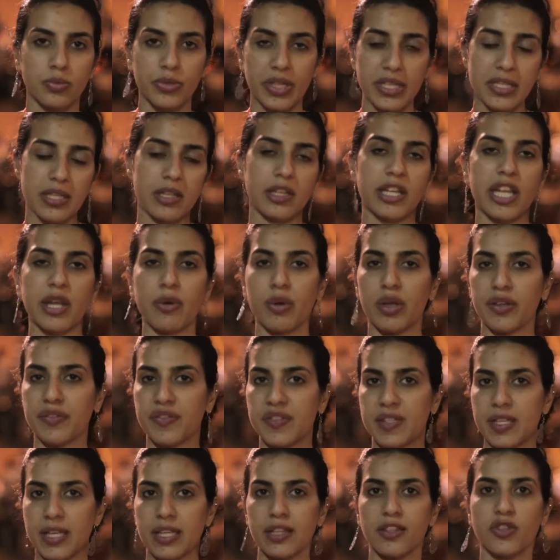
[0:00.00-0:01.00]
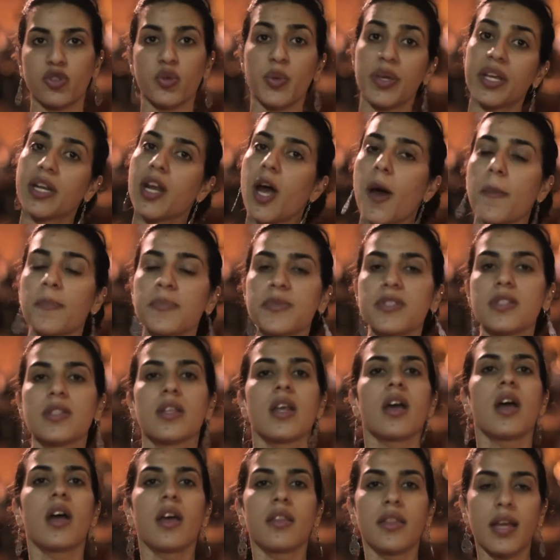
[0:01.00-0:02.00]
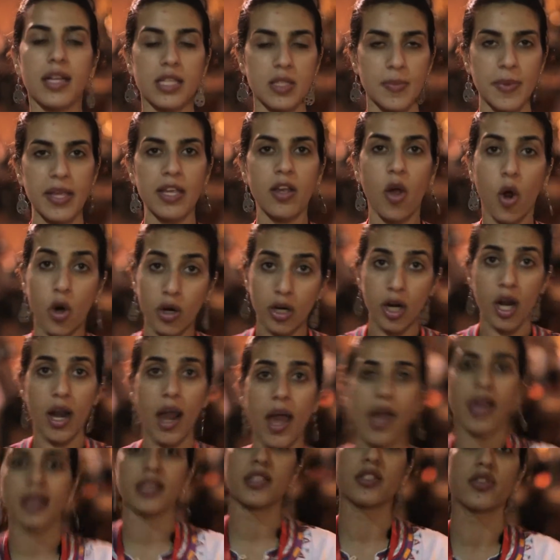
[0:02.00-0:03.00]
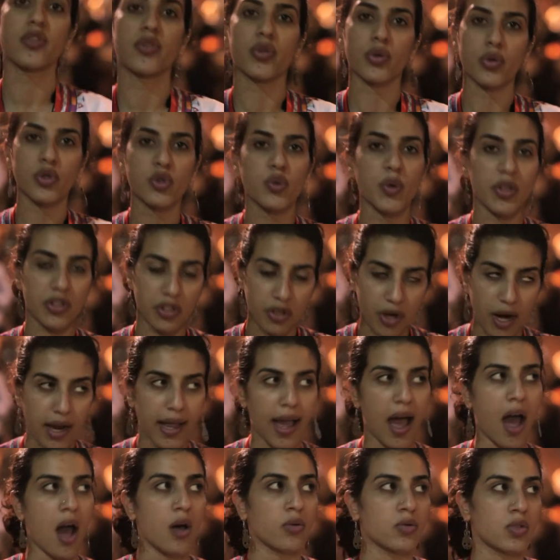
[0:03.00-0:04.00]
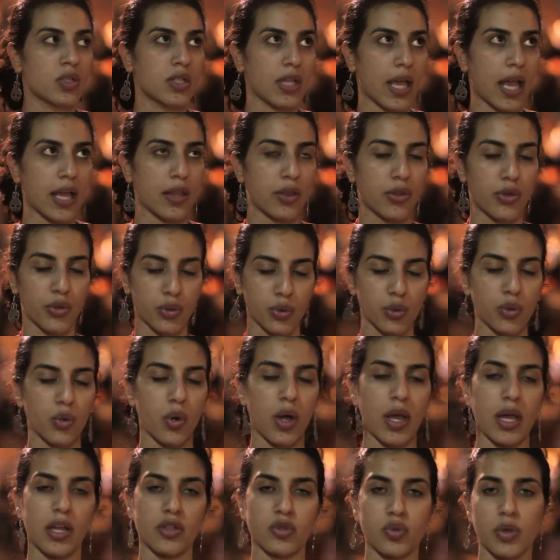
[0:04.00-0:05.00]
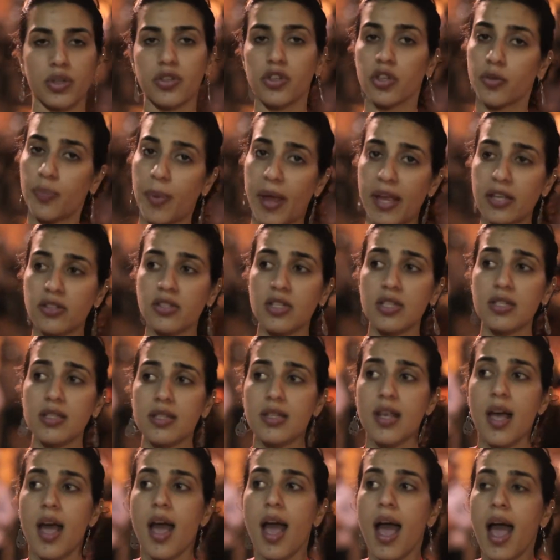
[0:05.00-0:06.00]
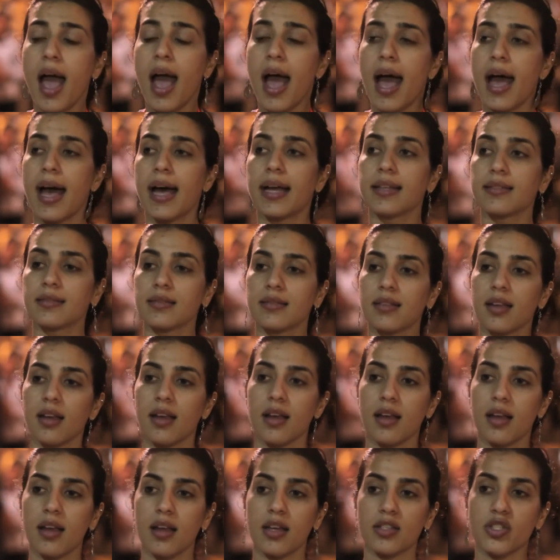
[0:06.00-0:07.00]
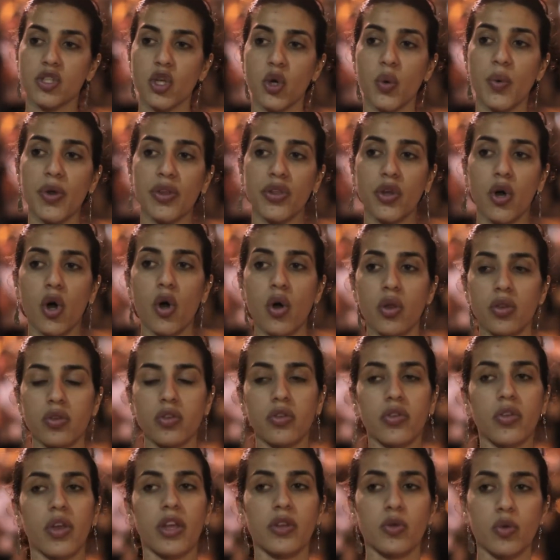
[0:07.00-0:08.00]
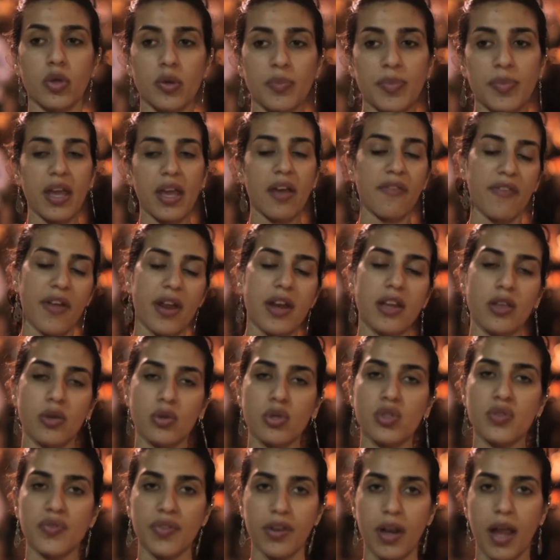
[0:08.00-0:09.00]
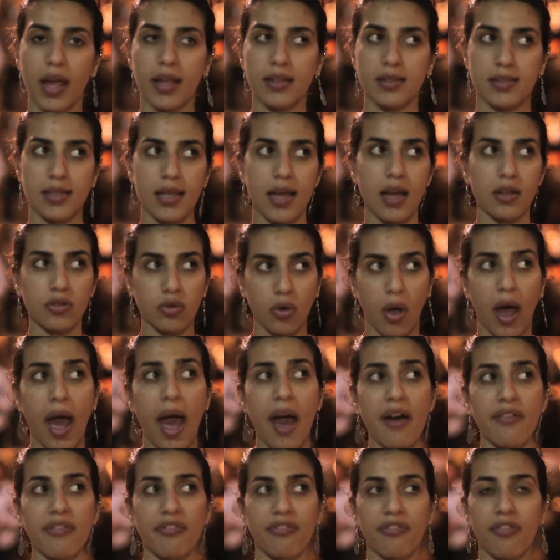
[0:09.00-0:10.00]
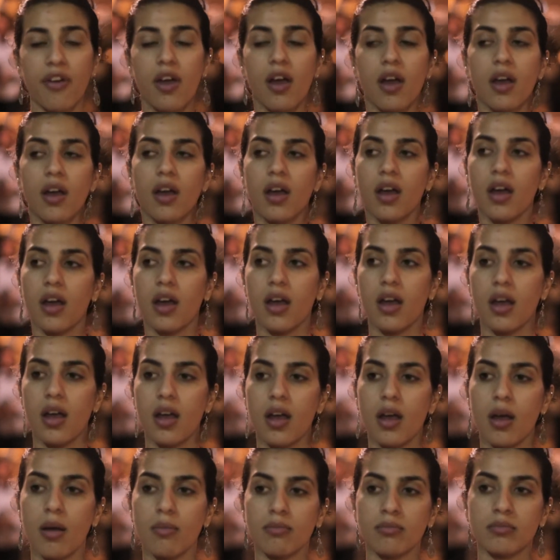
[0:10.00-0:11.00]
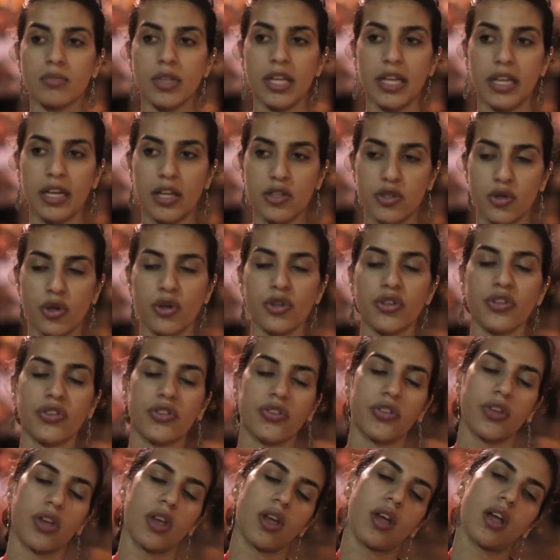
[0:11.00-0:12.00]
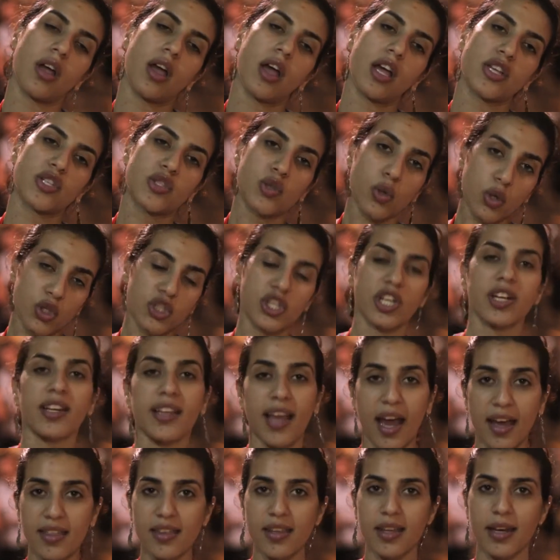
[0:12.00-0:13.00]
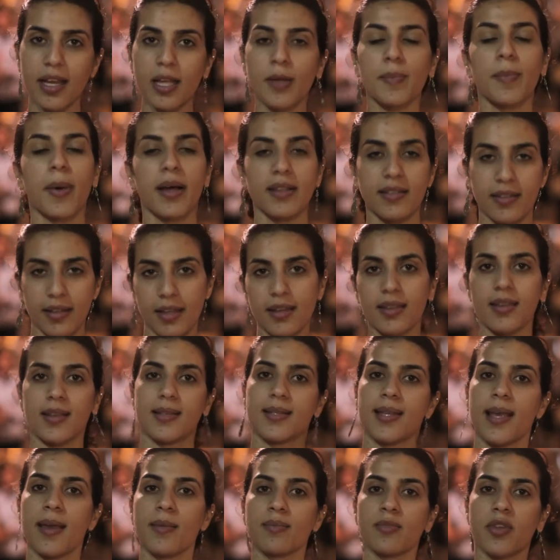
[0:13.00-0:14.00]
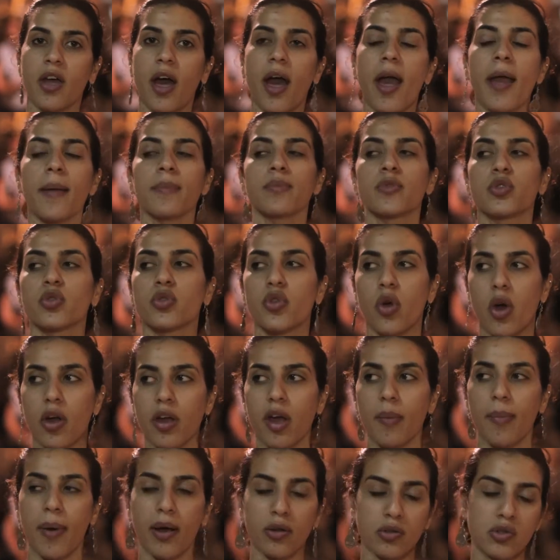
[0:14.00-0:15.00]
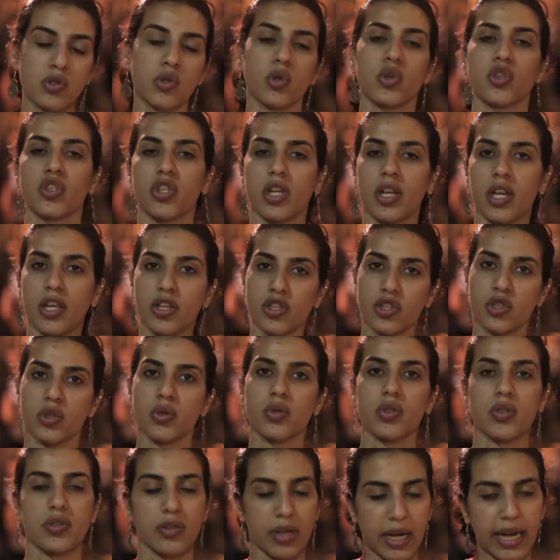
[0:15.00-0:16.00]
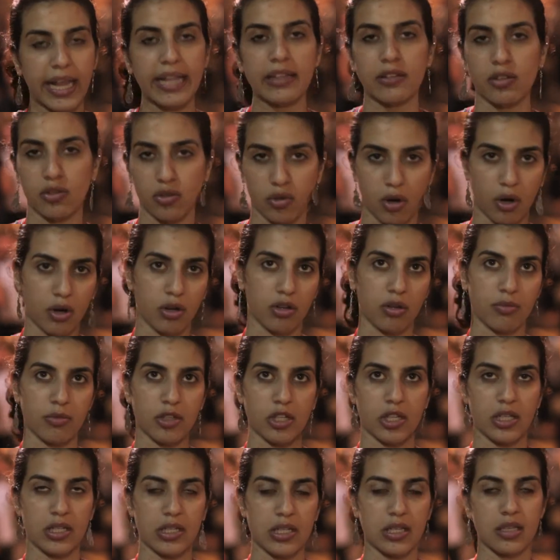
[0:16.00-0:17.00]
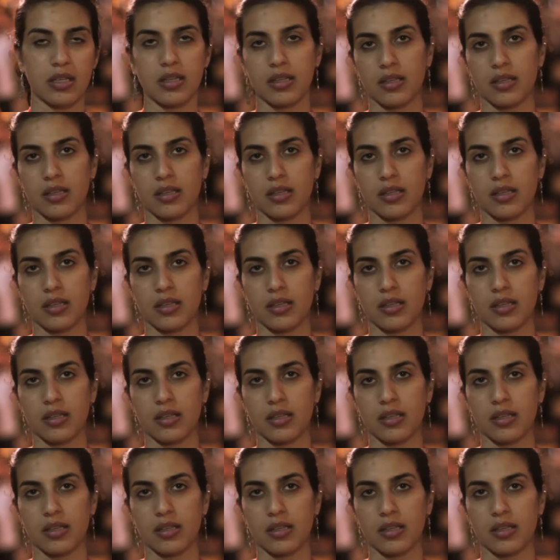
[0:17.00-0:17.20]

recently we have seen tweet ups that's being organized through Twitter accounts and through uh, Twitter pages. And uh, so we thought it be a very useful idea to have um, in a sort uh, a social gathering, but in the same time to talk about social issues related to our community.